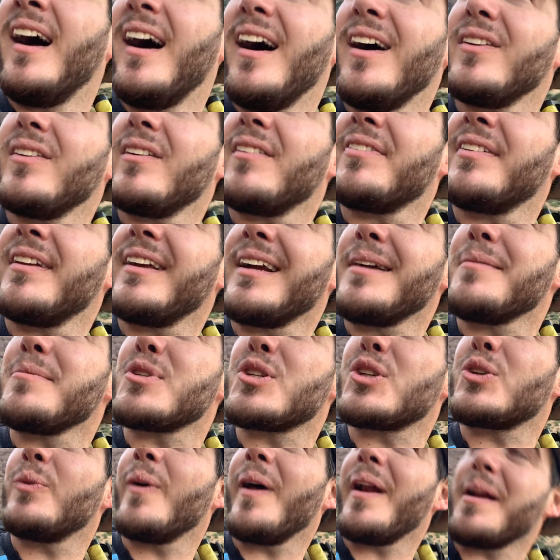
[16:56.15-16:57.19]
Although I feel like I'm
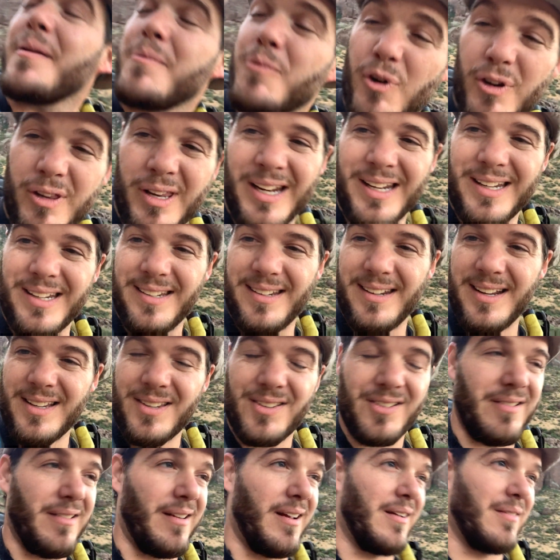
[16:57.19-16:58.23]
sweating more than I did
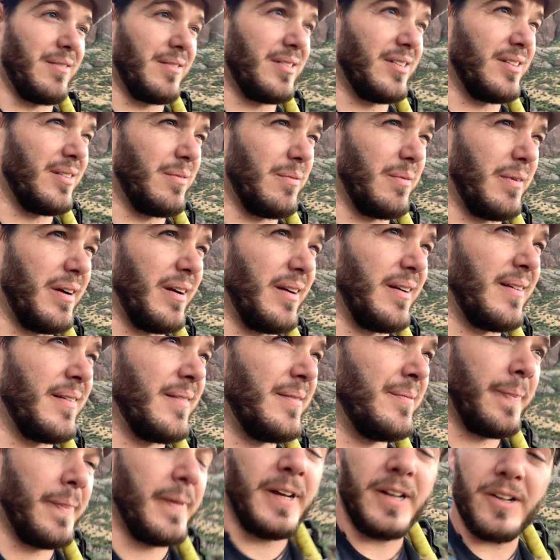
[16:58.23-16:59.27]
yesterday, which is weird.
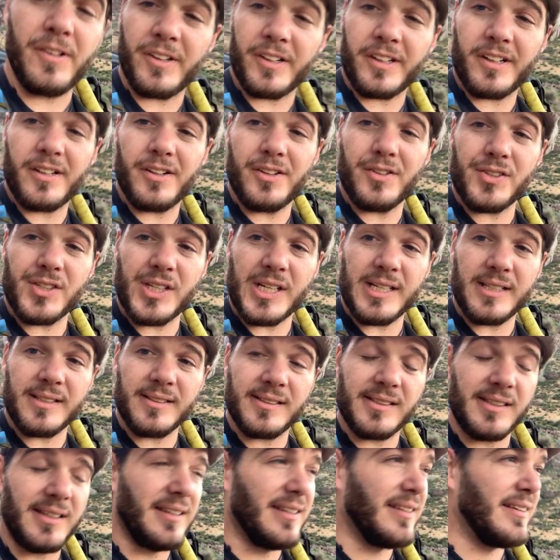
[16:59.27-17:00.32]
You know, the good news
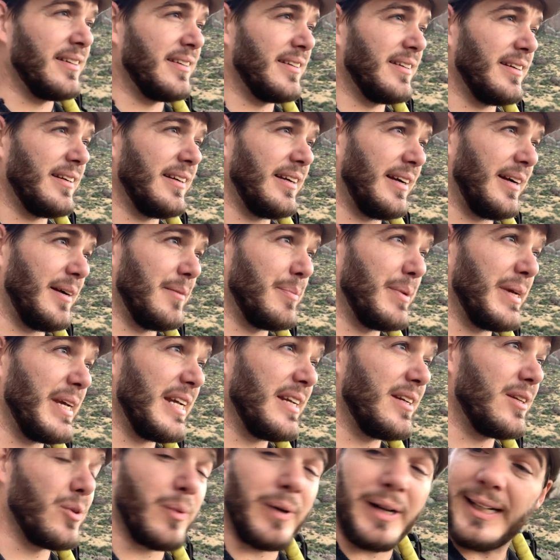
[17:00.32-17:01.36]
is I
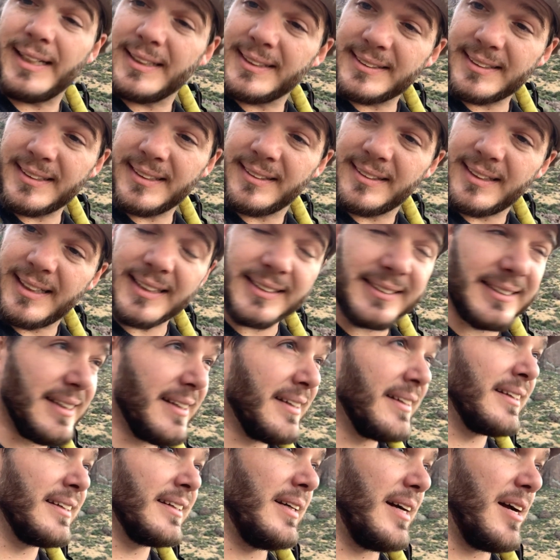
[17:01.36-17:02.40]
peed twice last
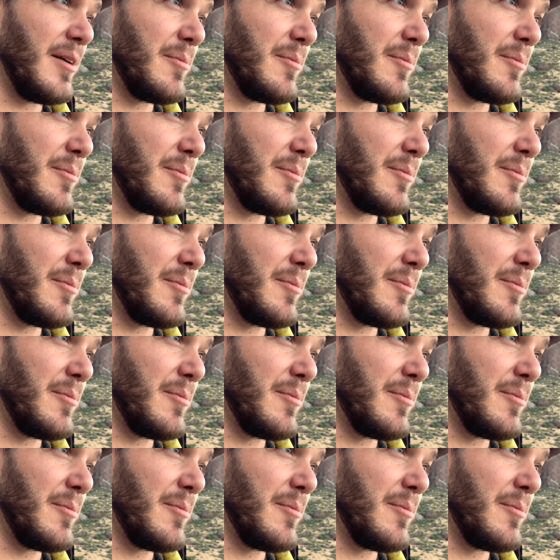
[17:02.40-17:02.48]
night.